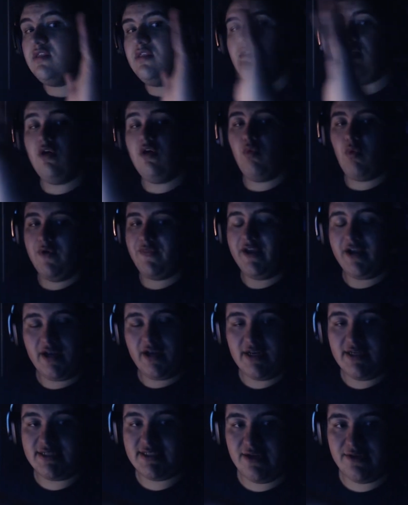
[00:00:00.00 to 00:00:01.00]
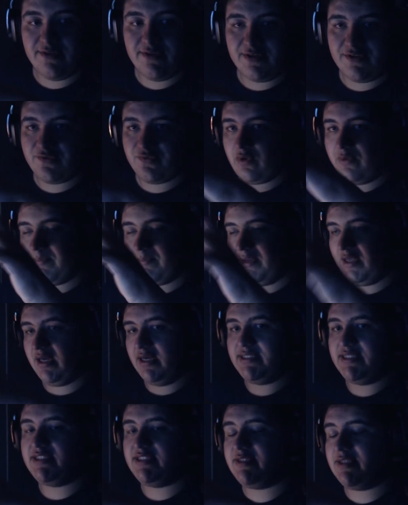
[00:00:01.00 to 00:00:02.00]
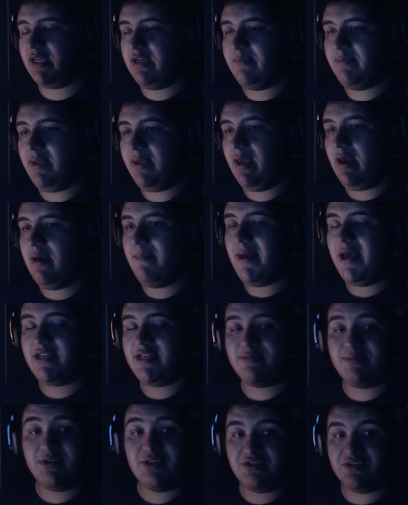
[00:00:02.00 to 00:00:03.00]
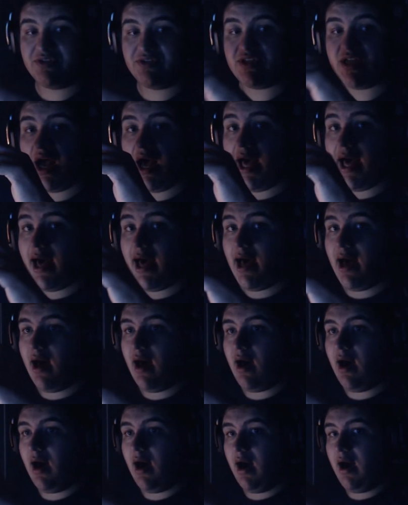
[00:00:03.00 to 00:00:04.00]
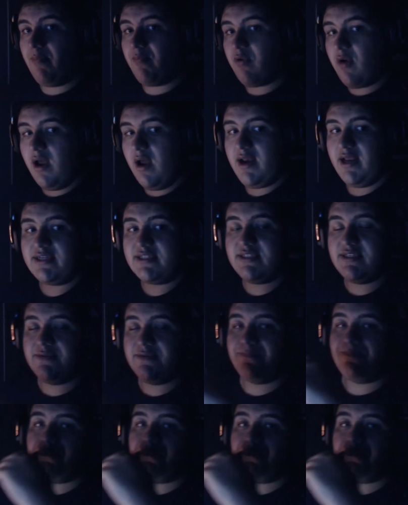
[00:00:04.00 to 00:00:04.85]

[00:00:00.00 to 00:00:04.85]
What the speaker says: than what they're going to sell this for, because it's going to be a mass produced product.